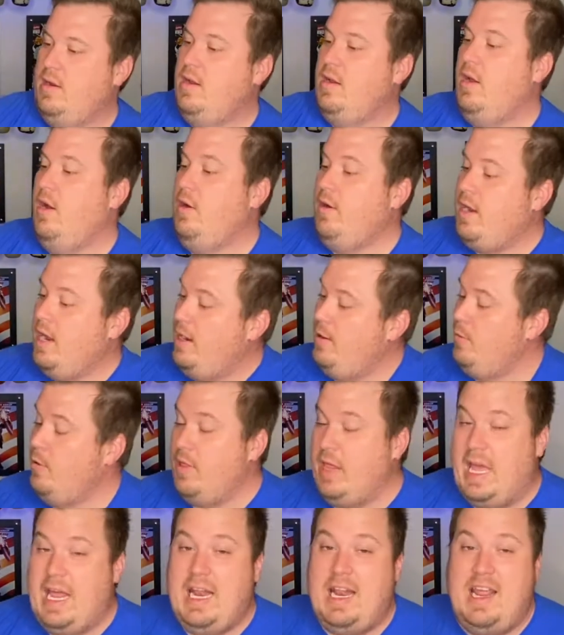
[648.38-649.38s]
Okay, well
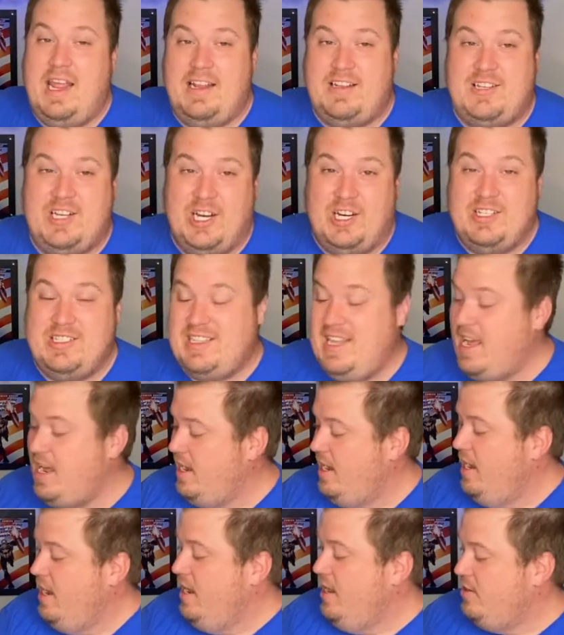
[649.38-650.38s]
that answers
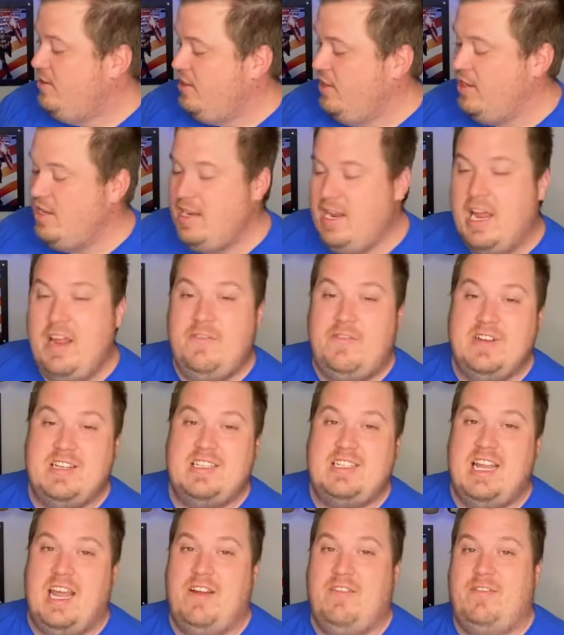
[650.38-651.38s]
that. So the knife is
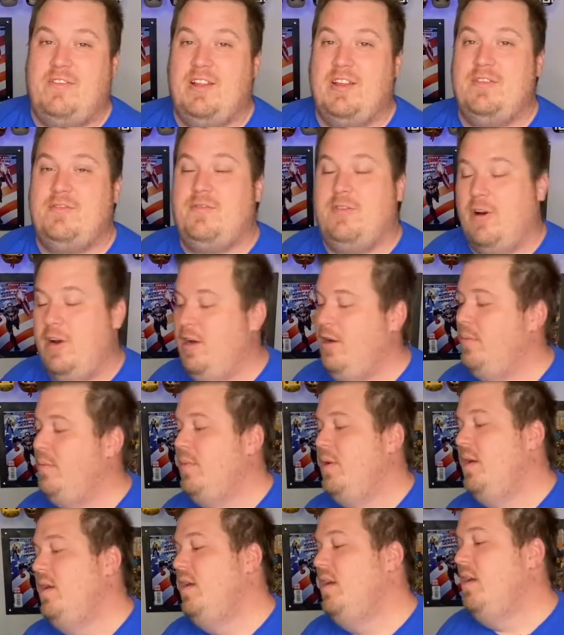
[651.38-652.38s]
definitely from
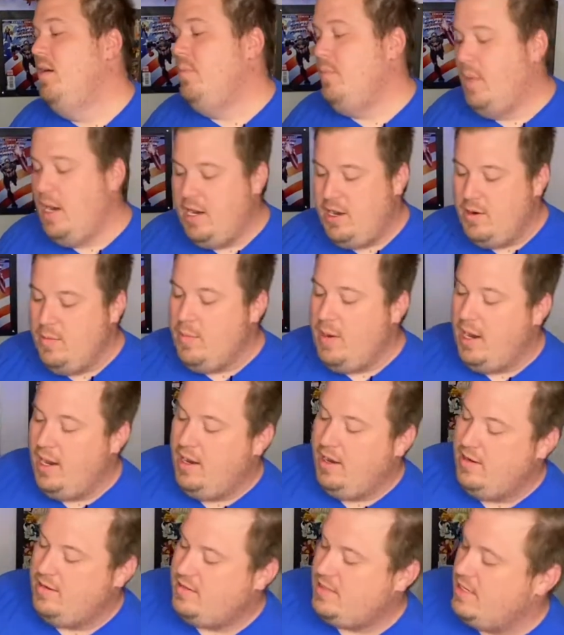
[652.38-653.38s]
Michael
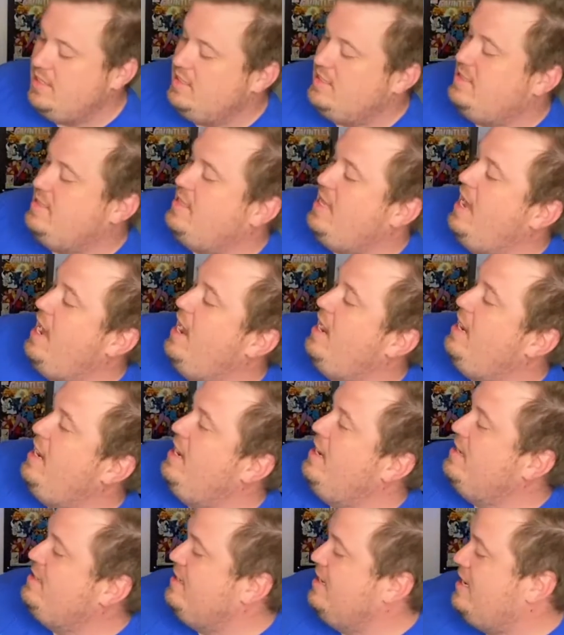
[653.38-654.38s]
Myers, because that
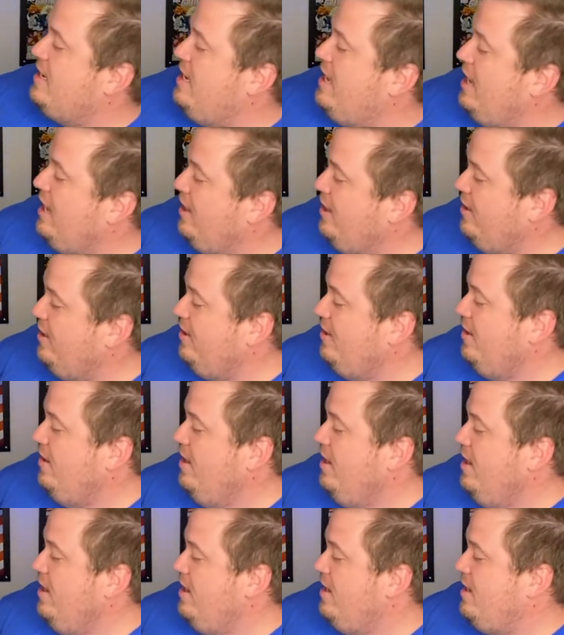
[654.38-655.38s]
is a killer,
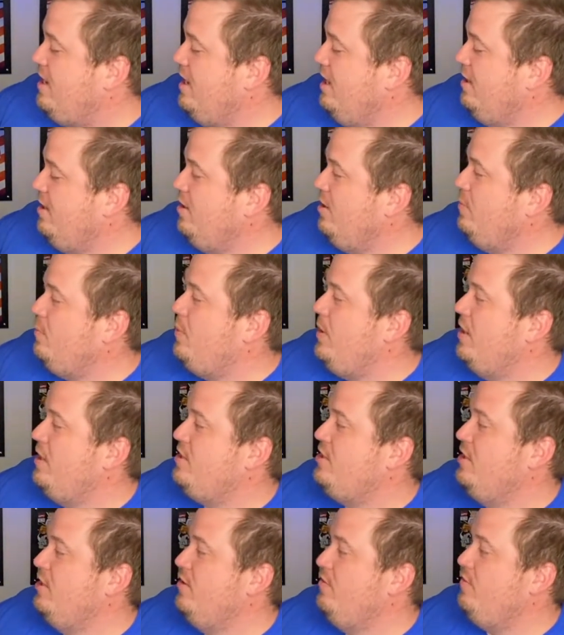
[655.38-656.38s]
killer
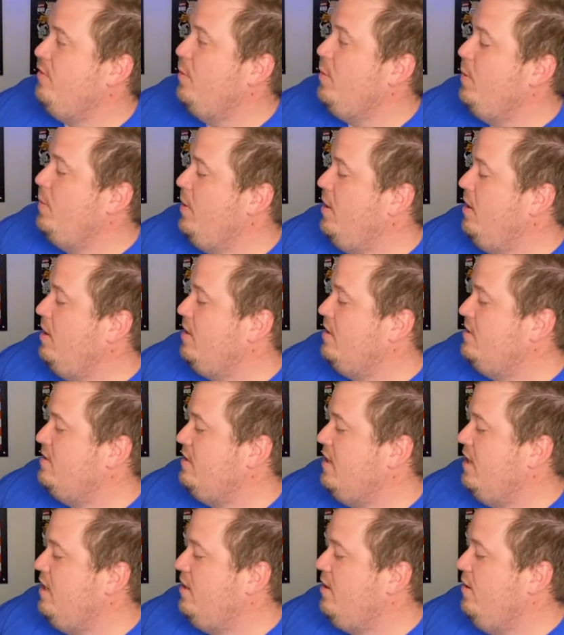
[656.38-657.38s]
picture from American
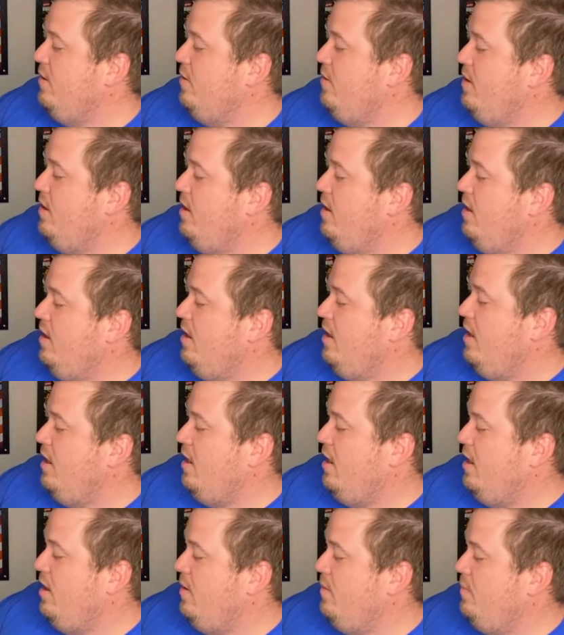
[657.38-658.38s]
Psycho.
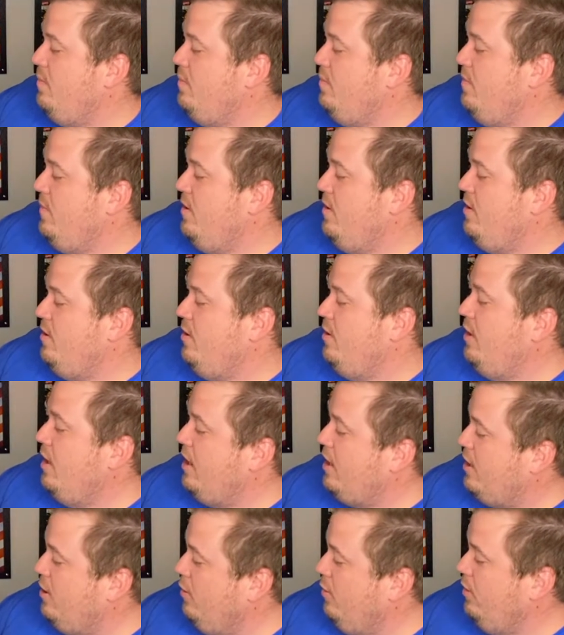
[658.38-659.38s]
You
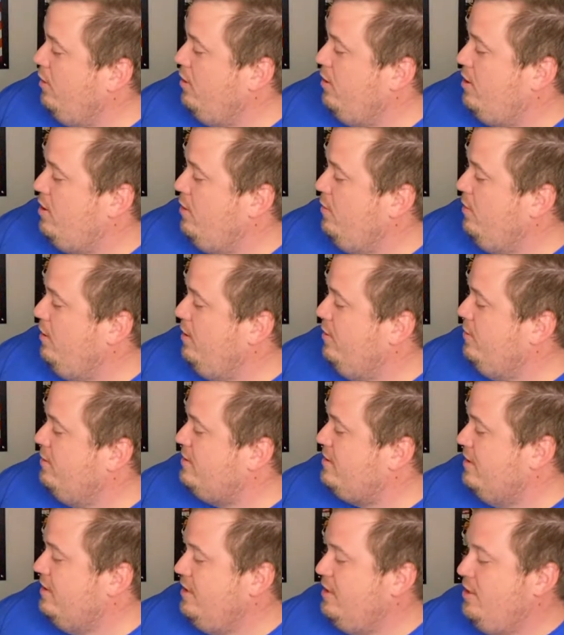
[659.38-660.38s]
like Huey Lewis
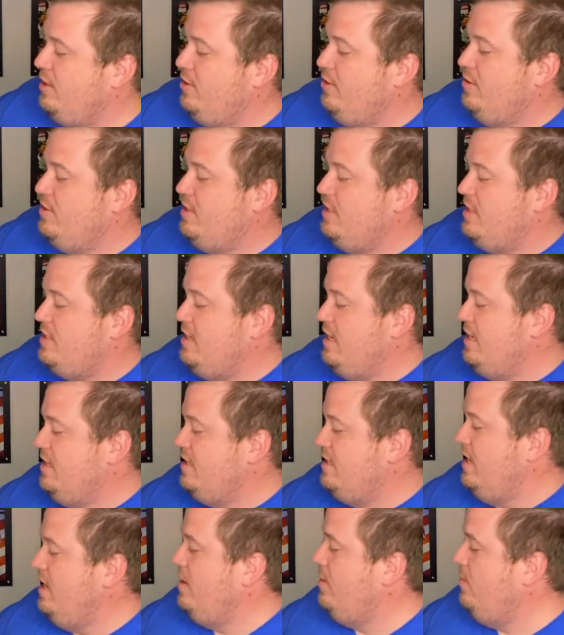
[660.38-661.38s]
in the News, it says
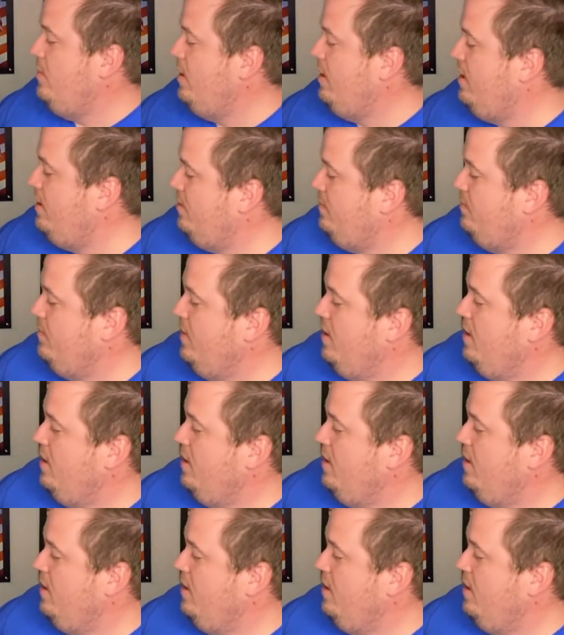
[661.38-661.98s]
down bottom.